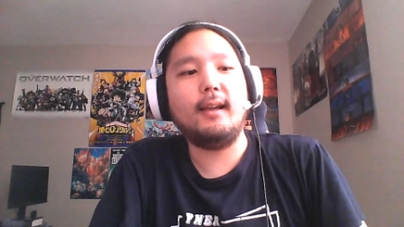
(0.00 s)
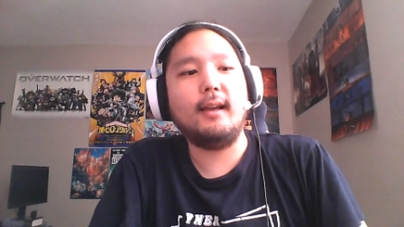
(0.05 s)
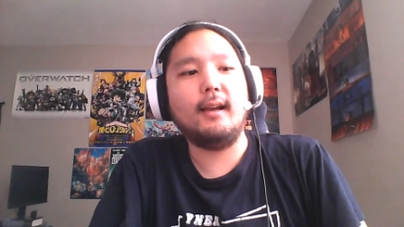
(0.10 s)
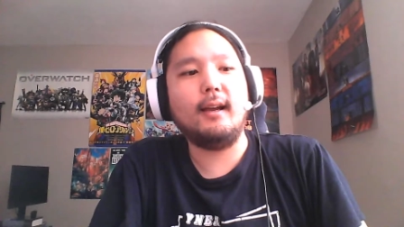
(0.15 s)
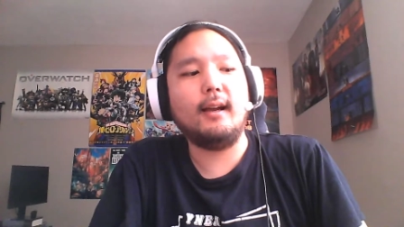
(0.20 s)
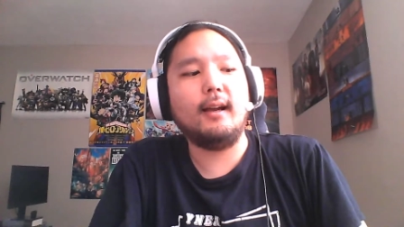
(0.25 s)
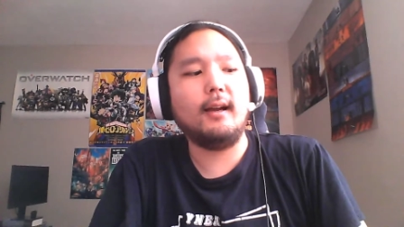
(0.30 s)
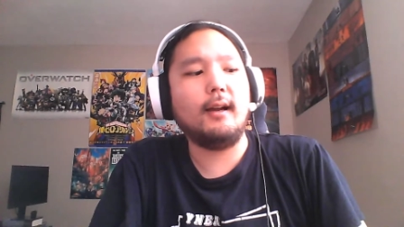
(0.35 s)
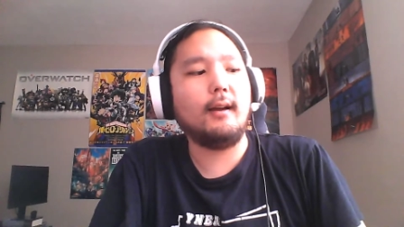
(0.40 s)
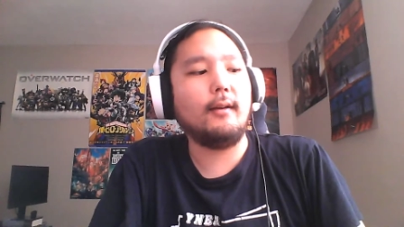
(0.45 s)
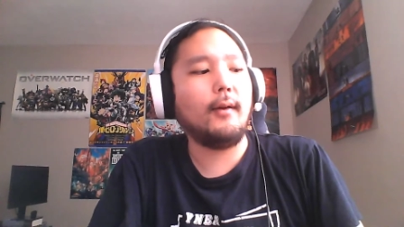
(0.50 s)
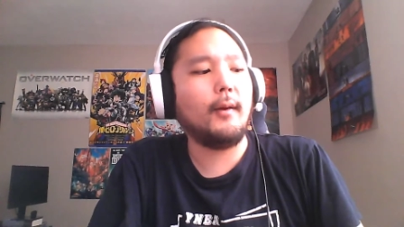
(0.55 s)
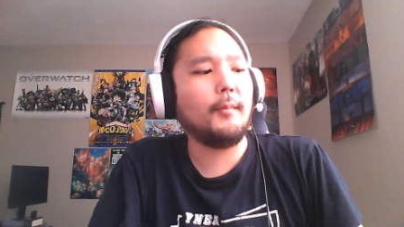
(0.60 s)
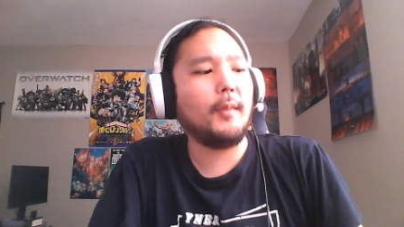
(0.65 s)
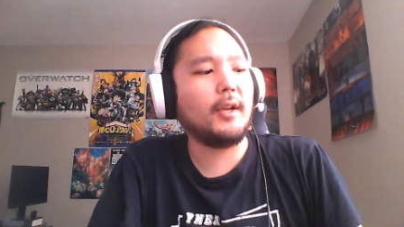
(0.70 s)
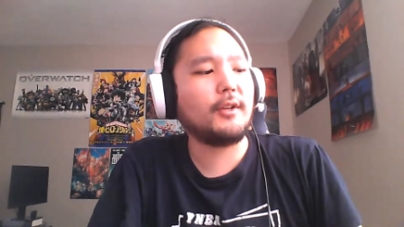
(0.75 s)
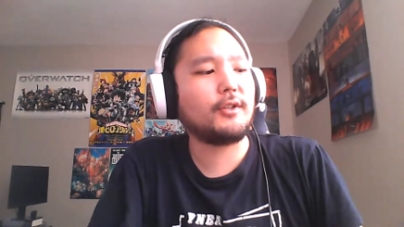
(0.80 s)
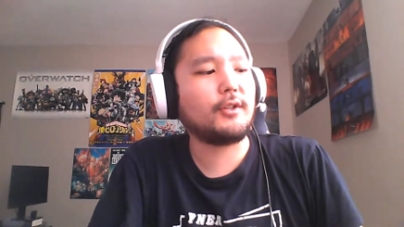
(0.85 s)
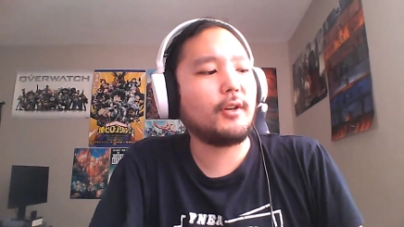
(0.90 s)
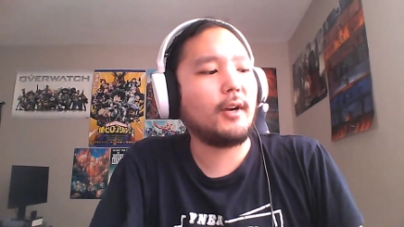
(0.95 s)
Uh, I'm
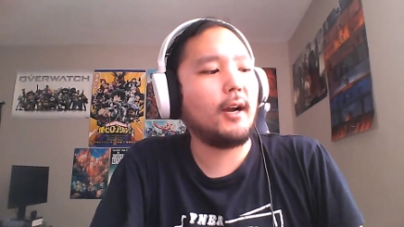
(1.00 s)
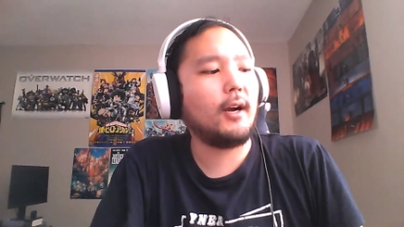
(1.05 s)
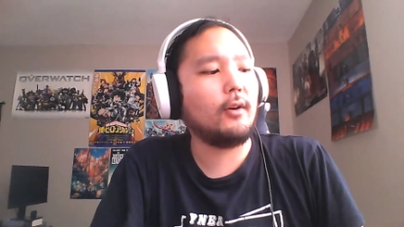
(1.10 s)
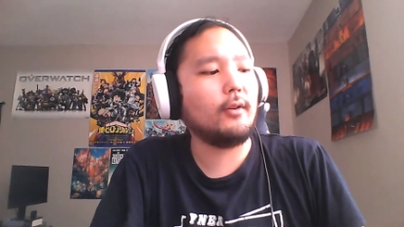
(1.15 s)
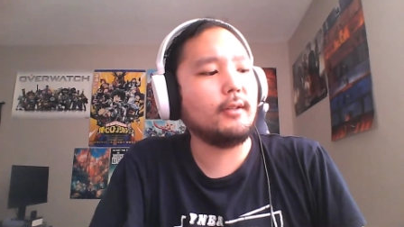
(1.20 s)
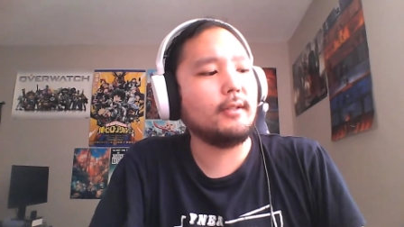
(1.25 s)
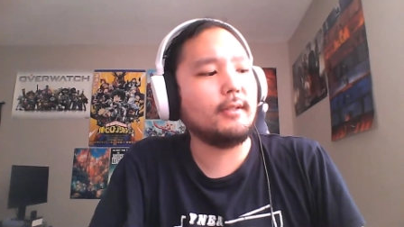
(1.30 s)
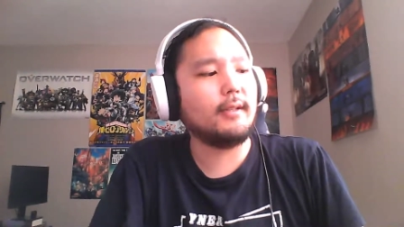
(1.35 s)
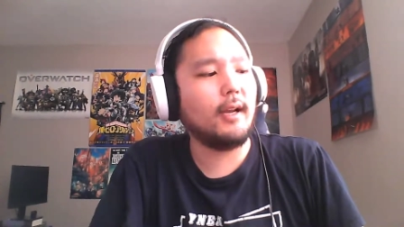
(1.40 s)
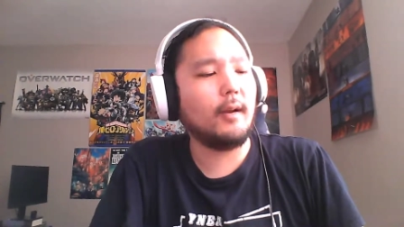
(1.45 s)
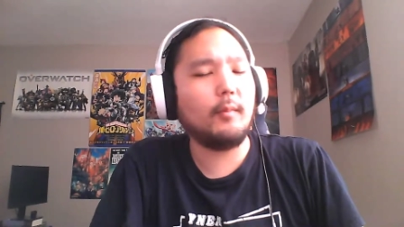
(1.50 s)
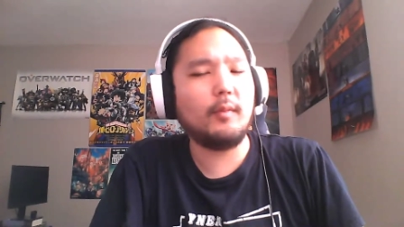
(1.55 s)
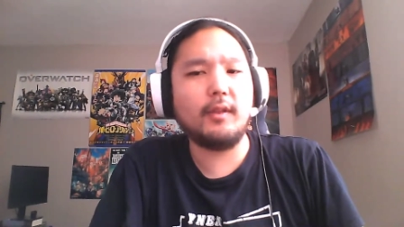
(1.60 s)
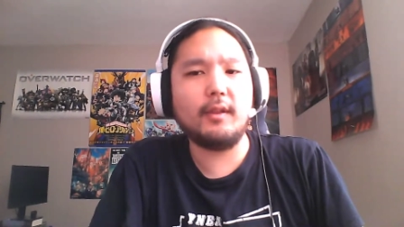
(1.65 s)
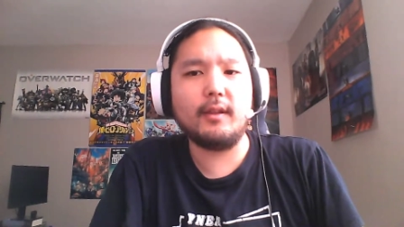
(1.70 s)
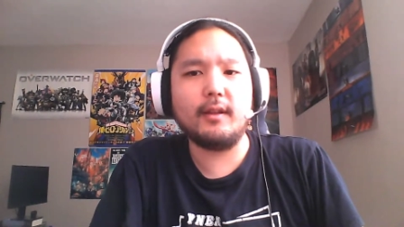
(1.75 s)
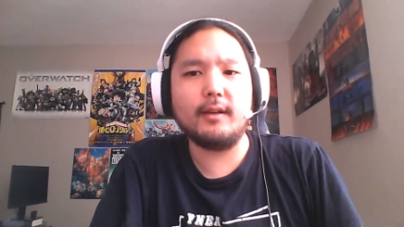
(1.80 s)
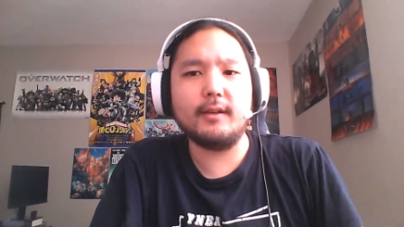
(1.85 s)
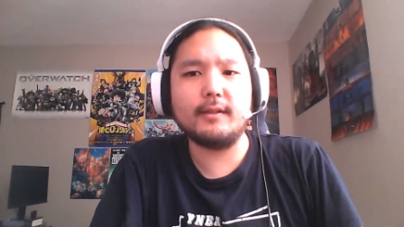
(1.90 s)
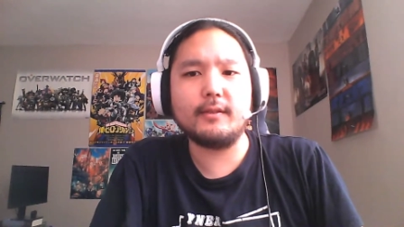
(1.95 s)
not sure how in depth
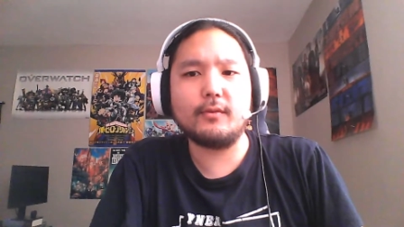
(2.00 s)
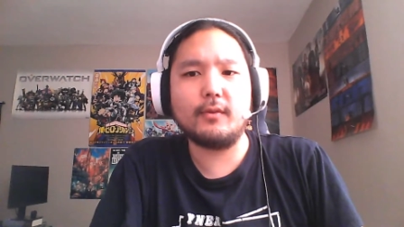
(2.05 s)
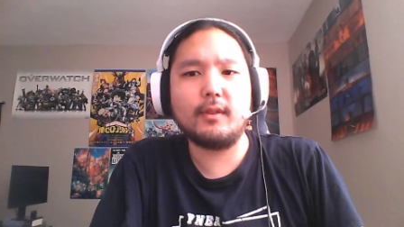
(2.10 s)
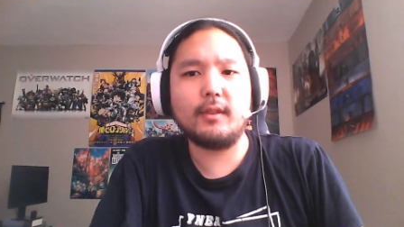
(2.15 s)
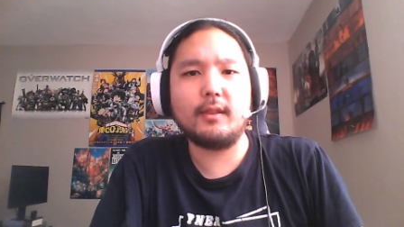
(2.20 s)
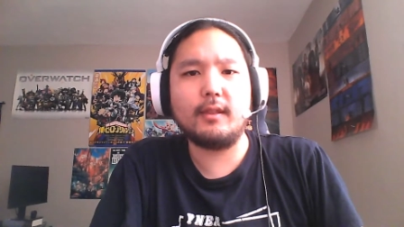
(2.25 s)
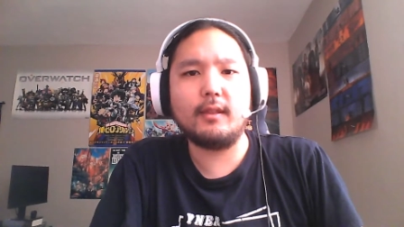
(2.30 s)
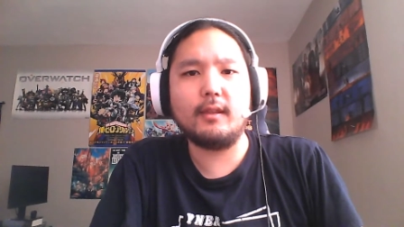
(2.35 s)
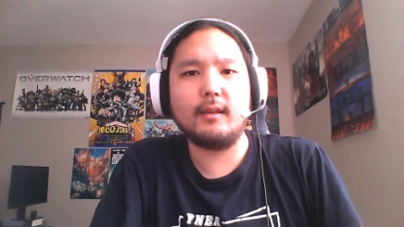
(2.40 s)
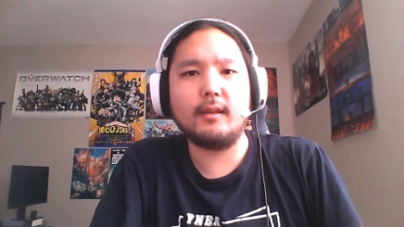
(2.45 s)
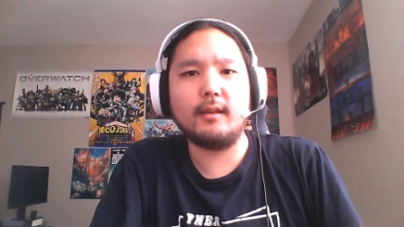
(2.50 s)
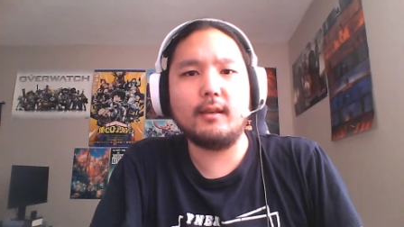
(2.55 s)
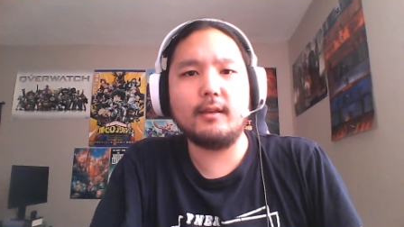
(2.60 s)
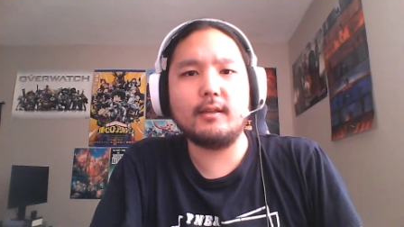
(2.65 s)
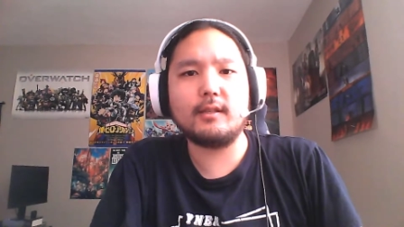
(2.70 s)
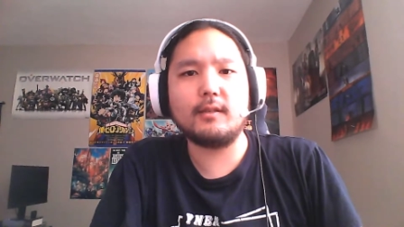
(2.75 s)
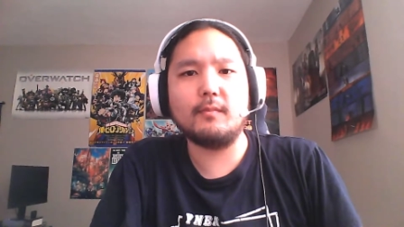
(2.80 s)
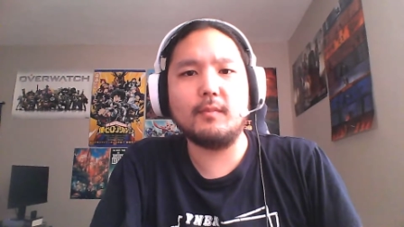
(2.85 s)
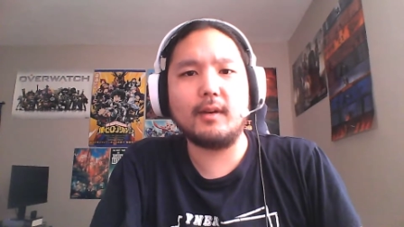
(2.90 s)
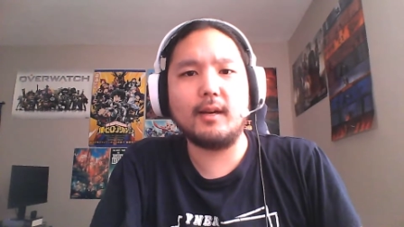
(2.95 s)
it is with the
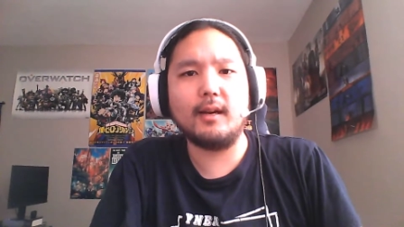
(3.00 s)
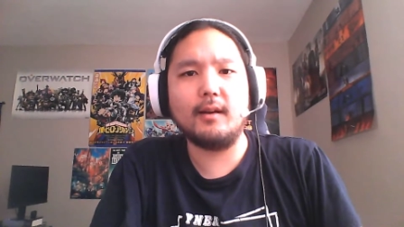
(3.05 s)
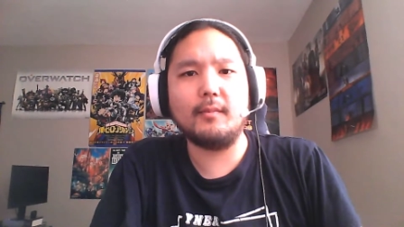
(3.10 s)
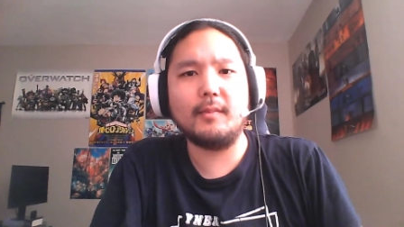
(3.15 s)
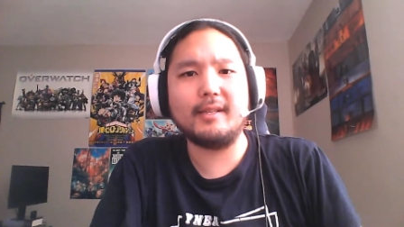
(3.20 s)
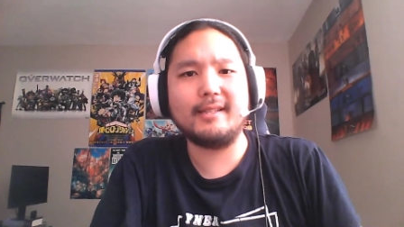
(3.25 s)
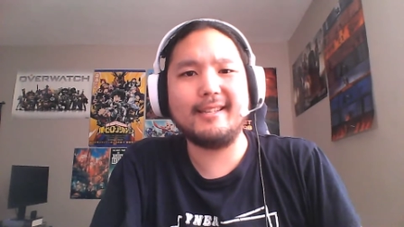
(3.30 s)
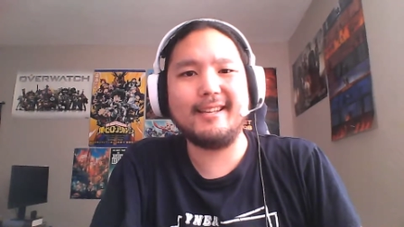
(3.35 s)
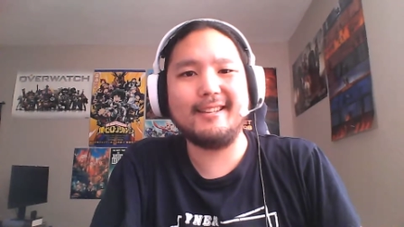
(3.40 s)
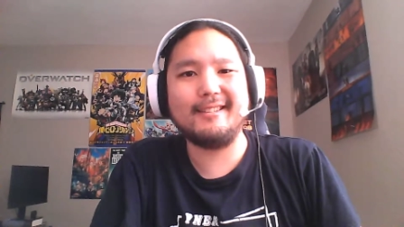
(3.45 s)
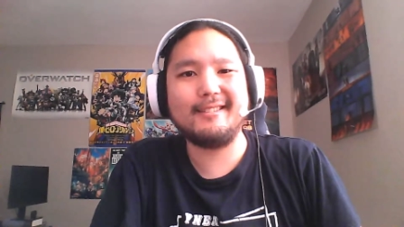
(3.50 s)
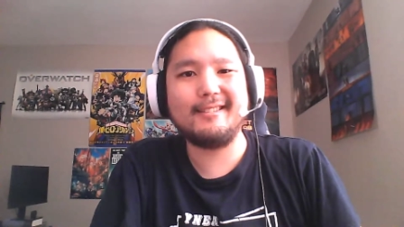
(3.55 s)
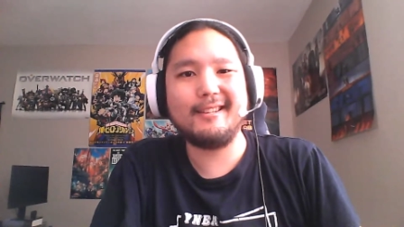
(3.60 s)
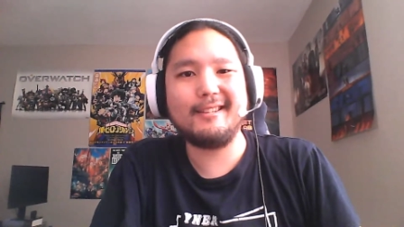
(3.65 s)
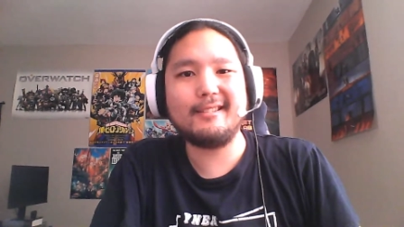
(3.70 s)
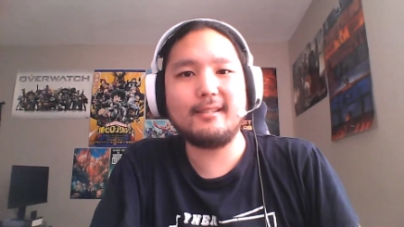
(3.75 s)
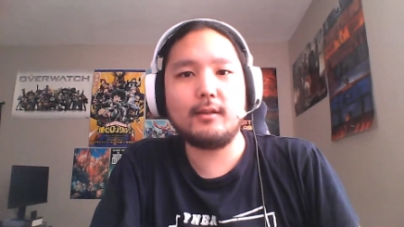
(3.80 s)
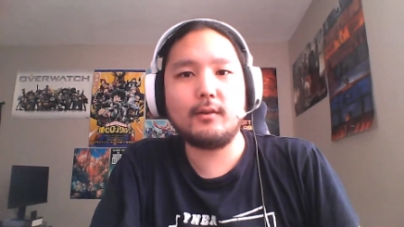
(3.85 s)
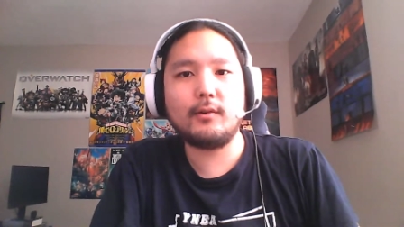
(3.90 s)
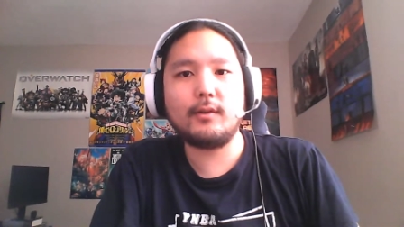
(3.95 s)
Shin Megami
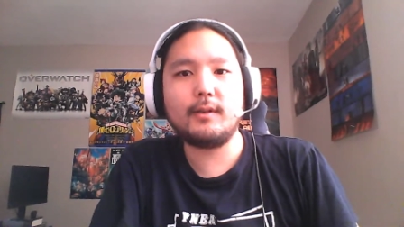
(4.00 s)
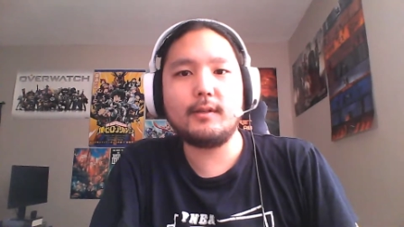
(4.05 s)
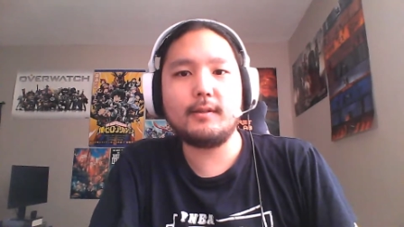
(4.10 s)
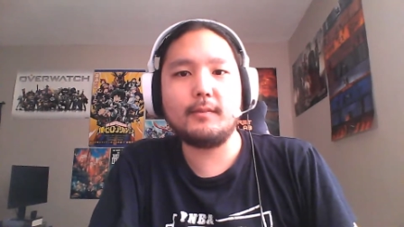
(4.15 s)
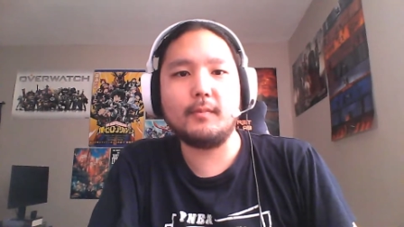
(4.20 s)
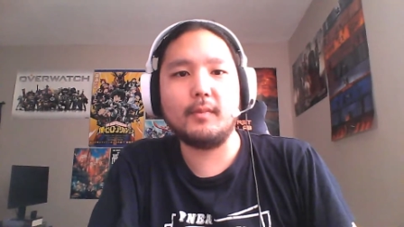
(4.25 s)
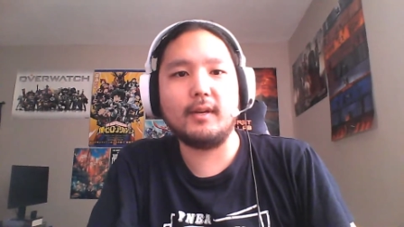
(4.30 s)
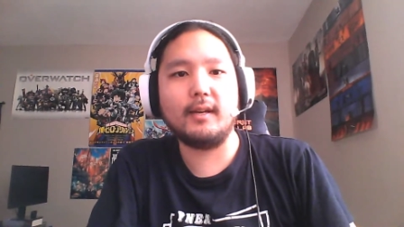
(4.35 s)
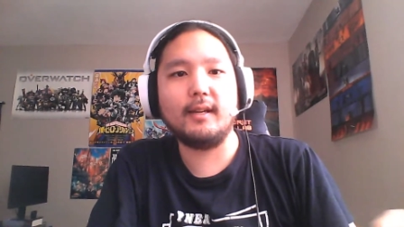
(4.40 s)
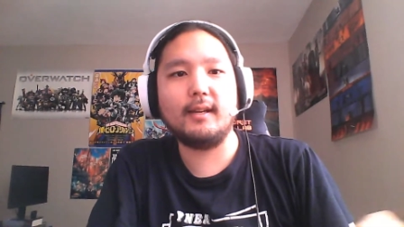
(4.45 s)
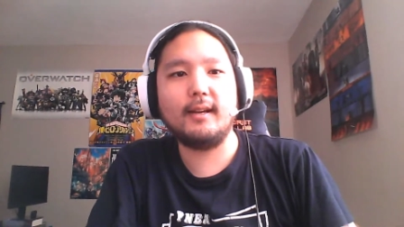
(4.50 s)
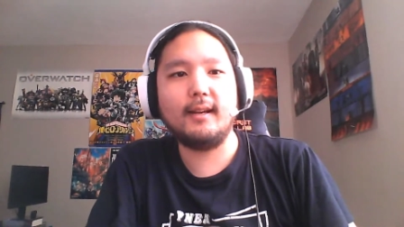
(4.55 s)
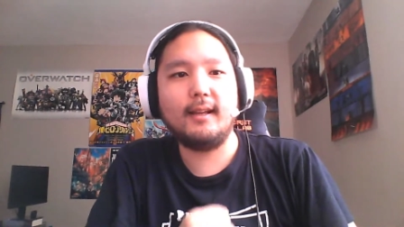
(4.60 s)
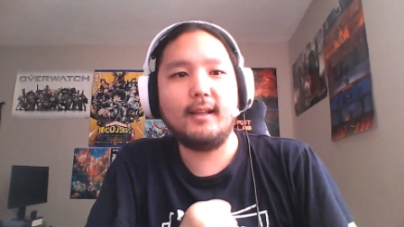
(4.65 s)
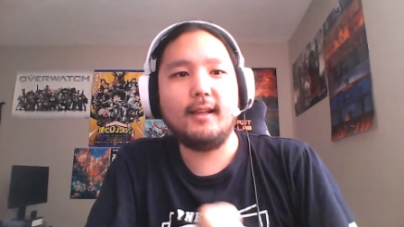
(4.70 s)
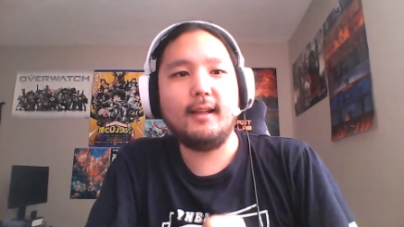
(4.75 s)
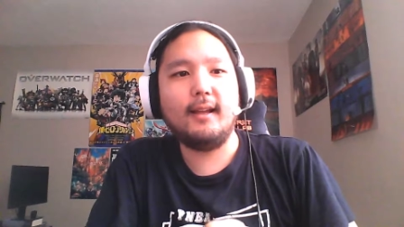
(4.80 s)
Tensei series, but